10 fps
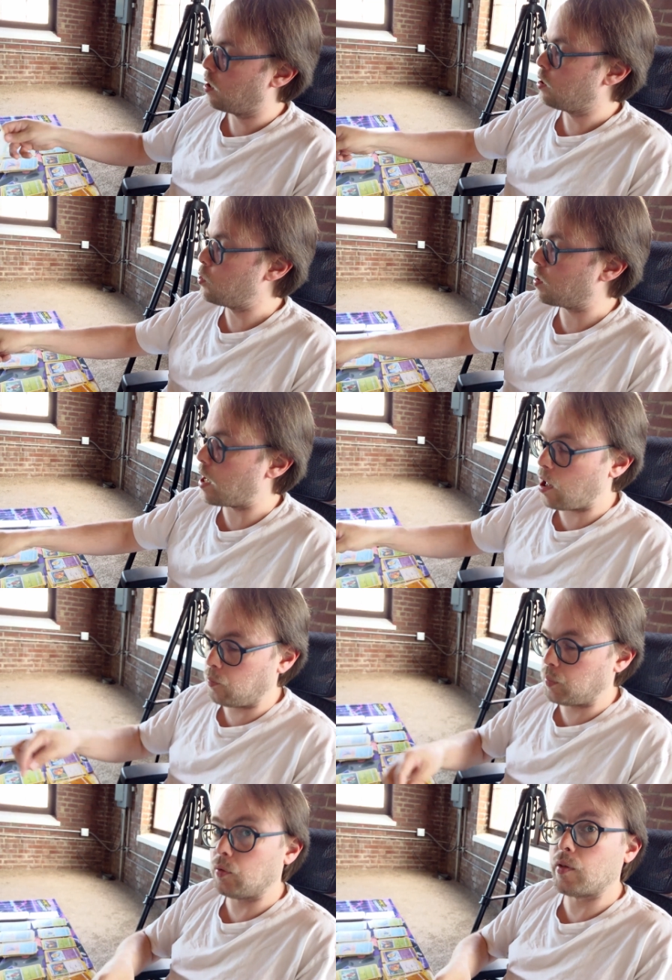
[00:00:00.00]
you can help
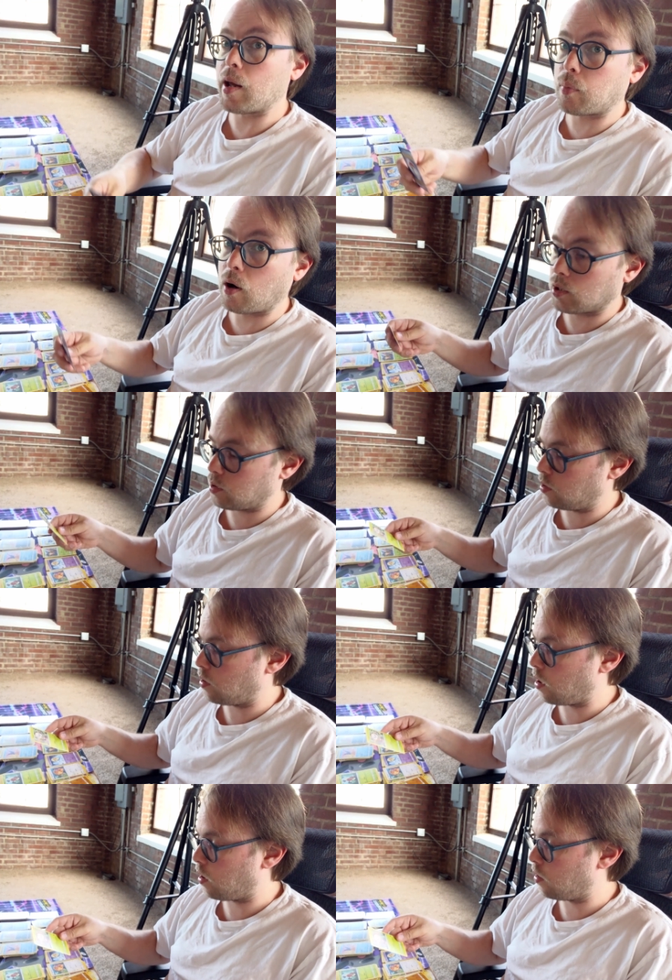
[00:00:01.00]
build that process,
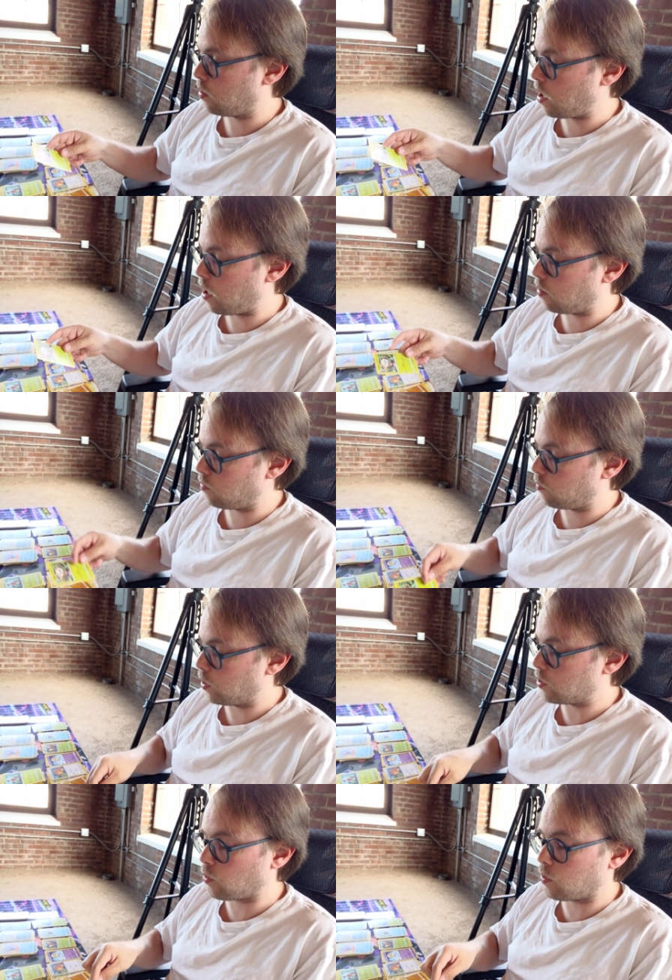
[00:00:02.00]
that
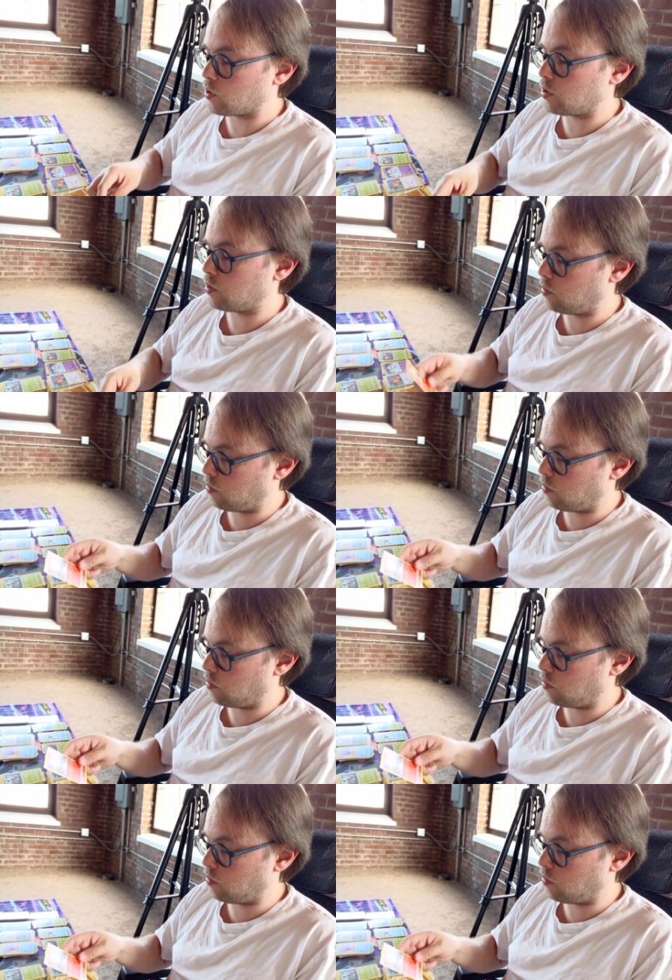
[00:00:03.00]
resource